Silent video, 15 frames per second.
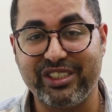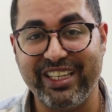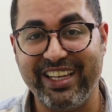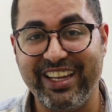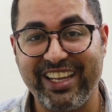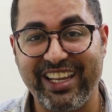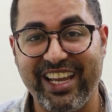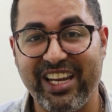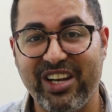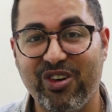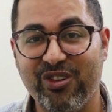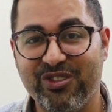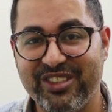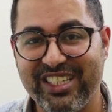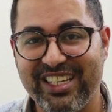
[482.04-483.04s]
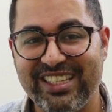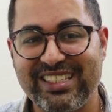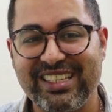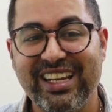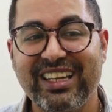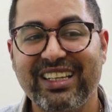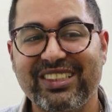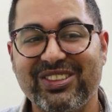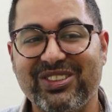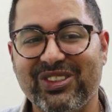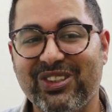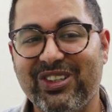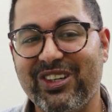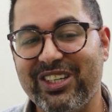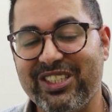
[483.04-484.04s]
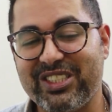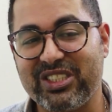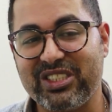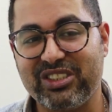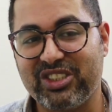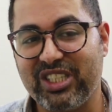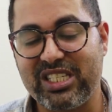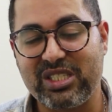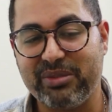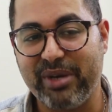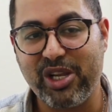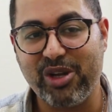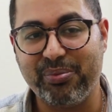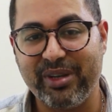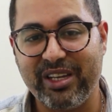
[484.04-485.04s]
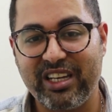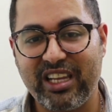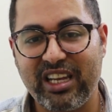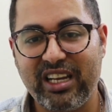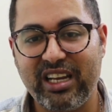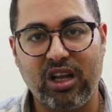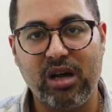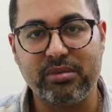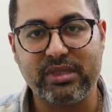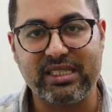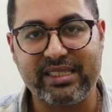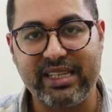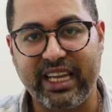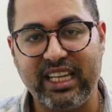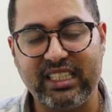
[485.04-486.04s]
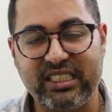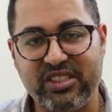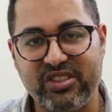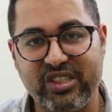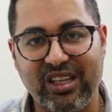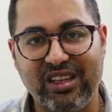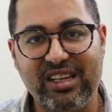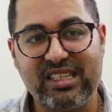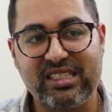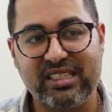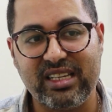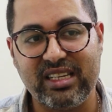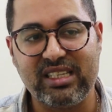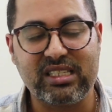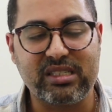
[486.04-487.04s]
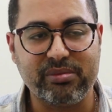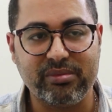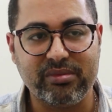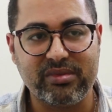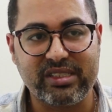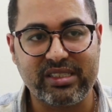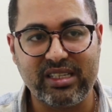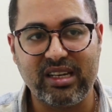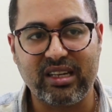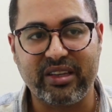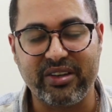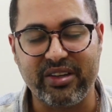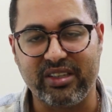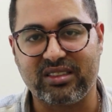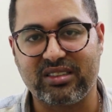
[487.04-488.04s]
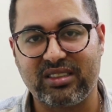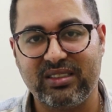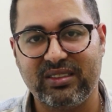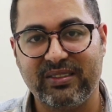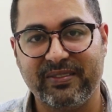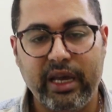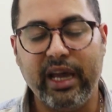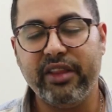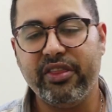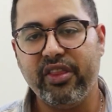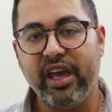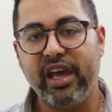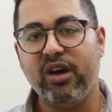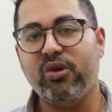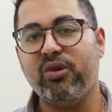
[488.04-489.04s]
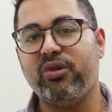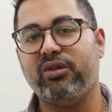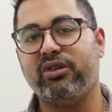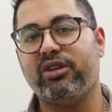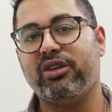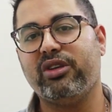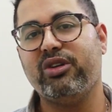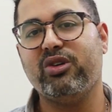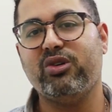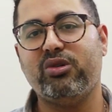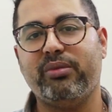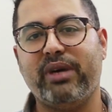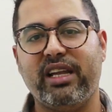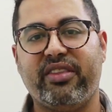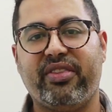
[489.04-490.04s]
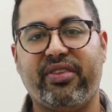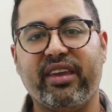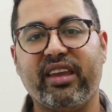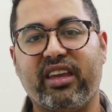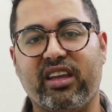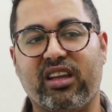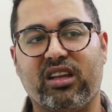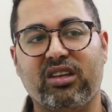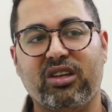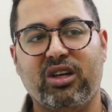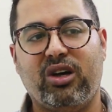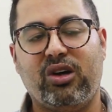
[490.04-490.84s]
say any of this, so it's just my opinion. Comes second in the list is Silknet. And now you might thinking,